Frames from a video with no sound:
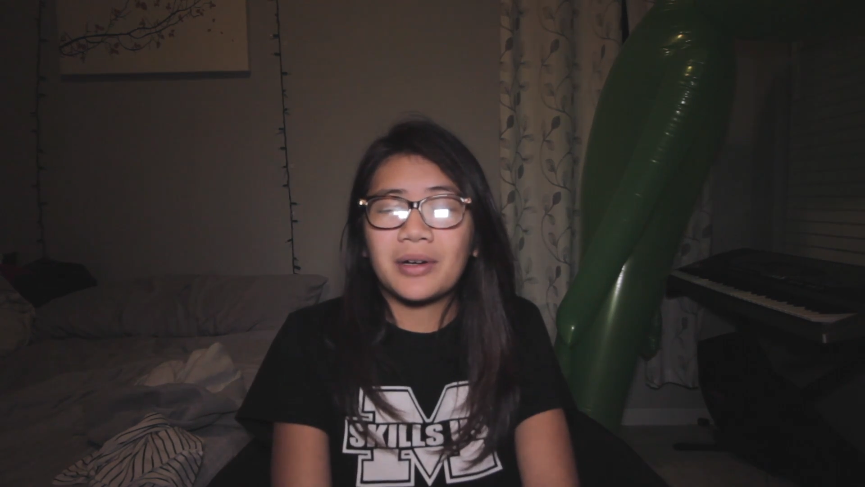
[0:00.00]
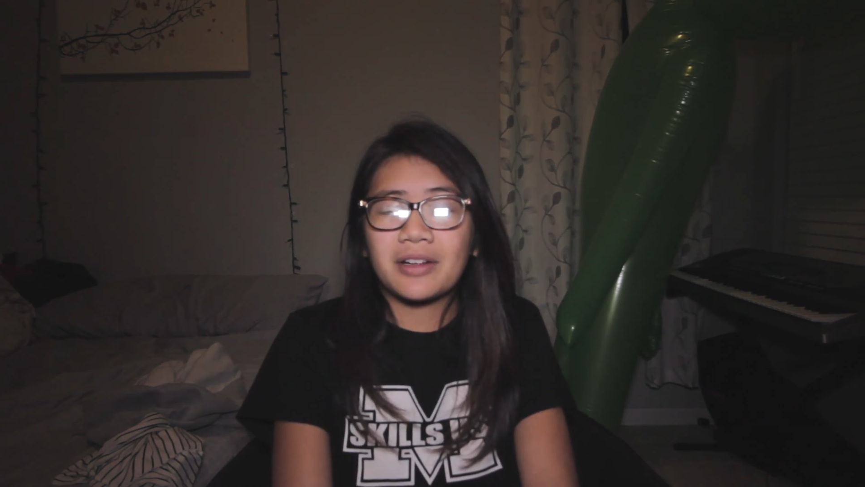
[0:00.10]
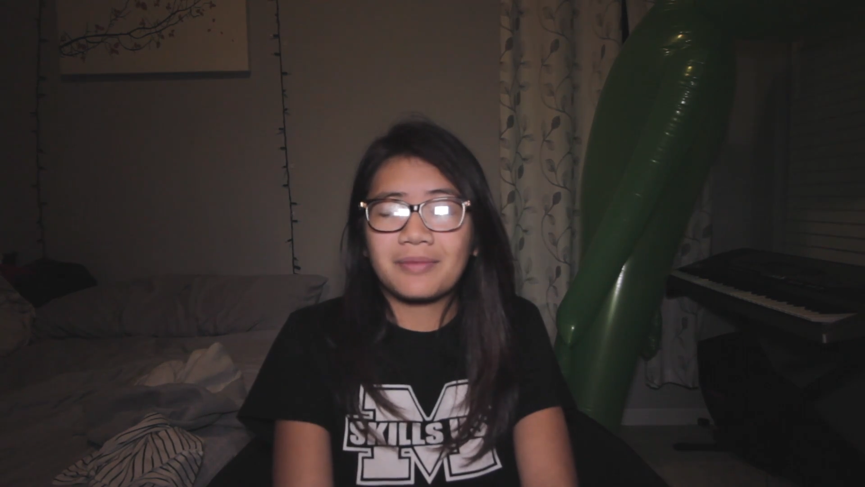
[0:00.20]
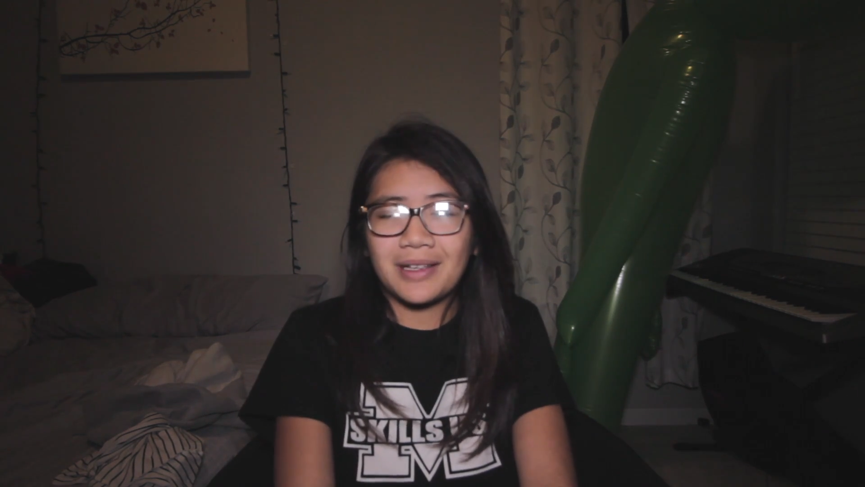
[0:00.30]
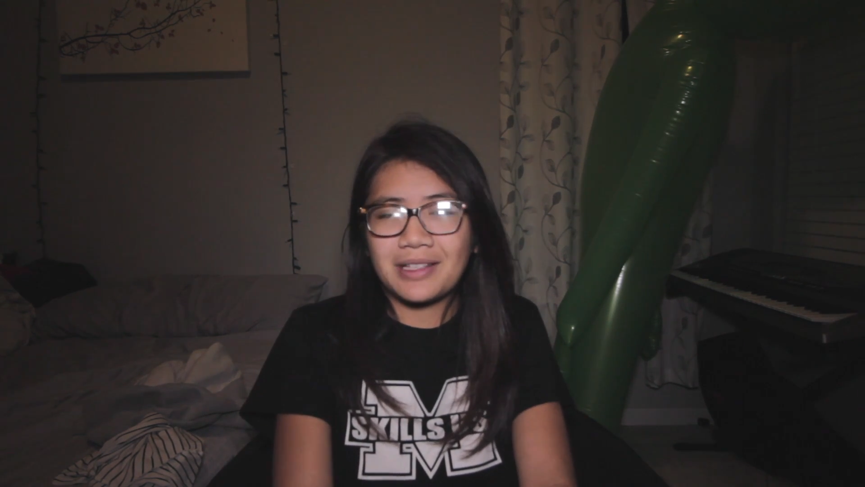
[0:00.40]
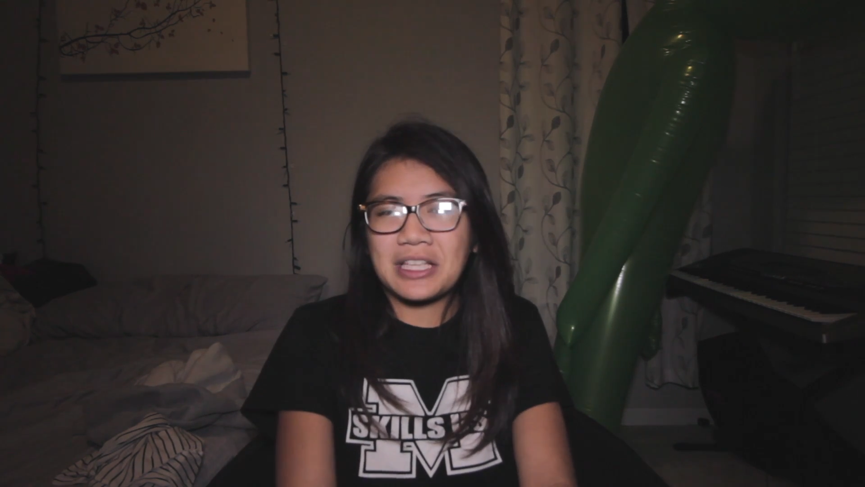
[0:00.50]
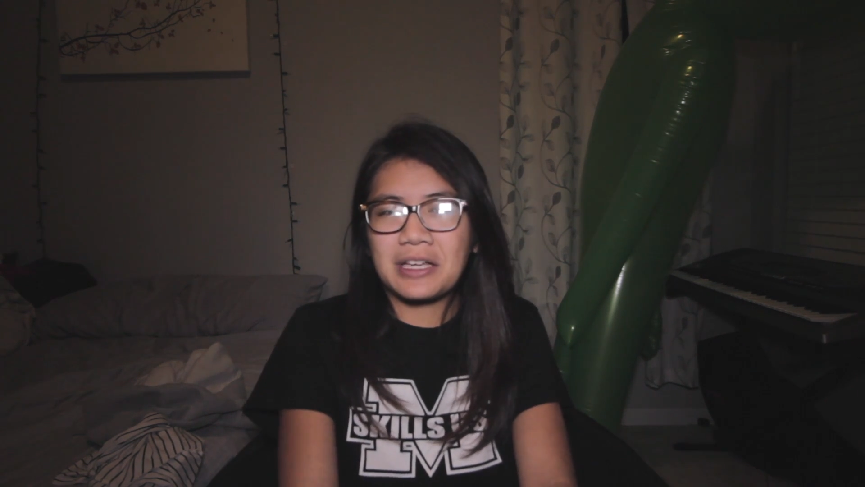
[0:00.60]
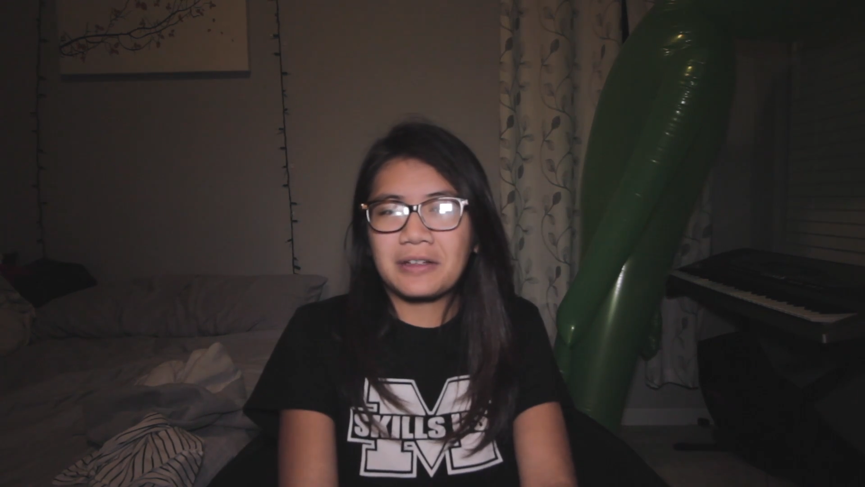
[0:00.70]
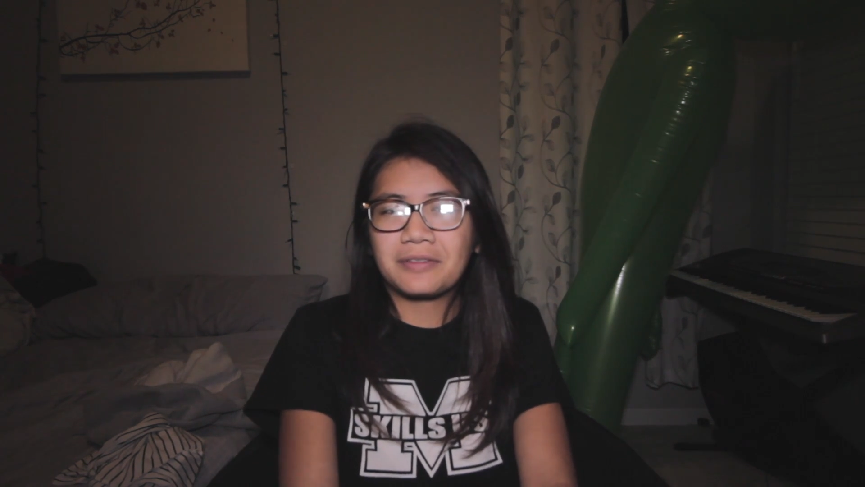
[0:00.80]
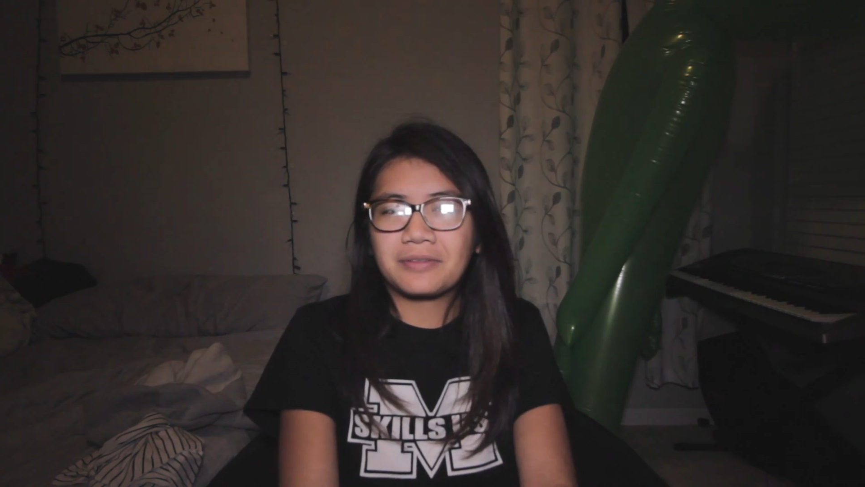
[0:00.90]
part of
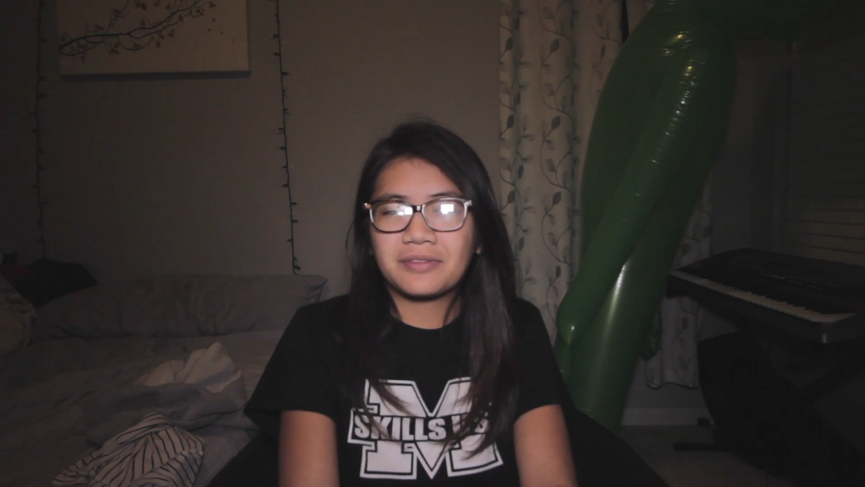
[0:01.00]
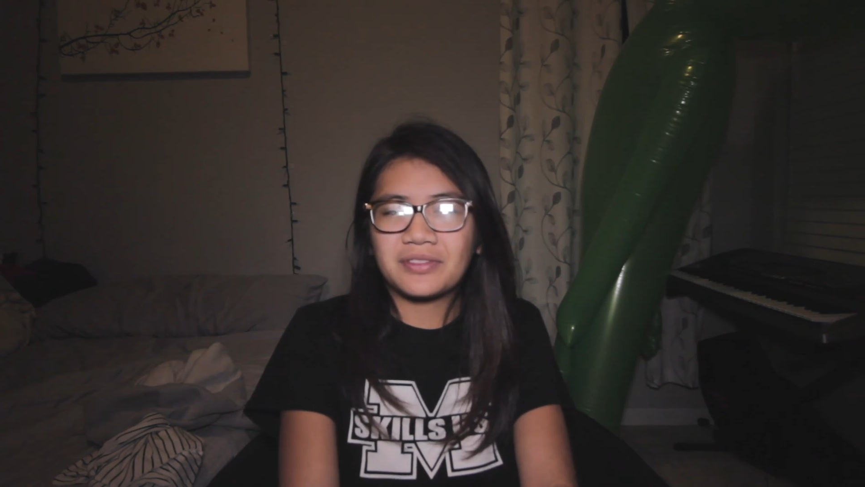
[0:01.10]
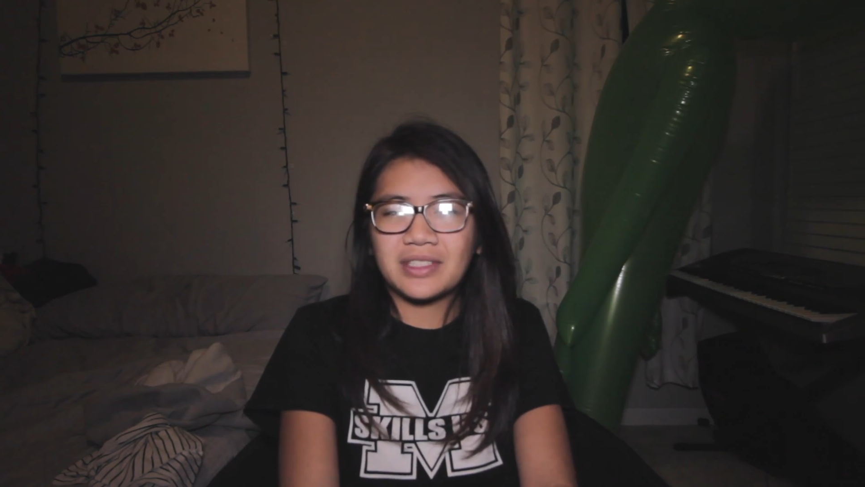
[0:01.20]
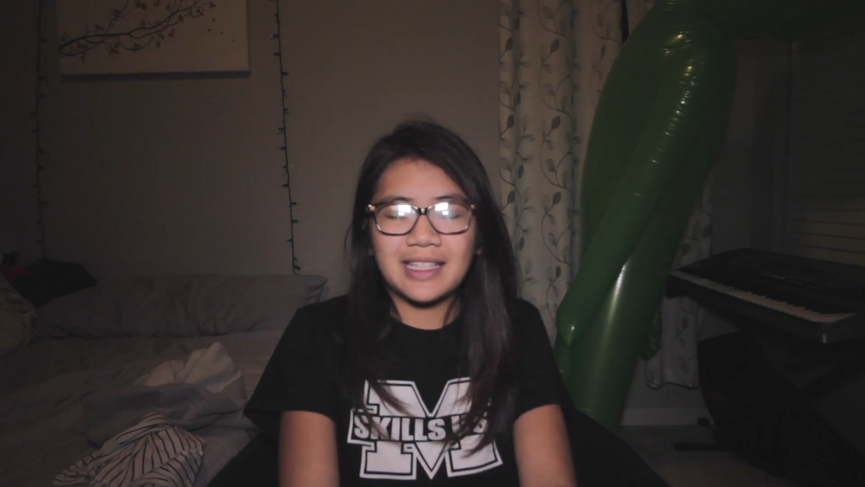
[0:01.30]
myself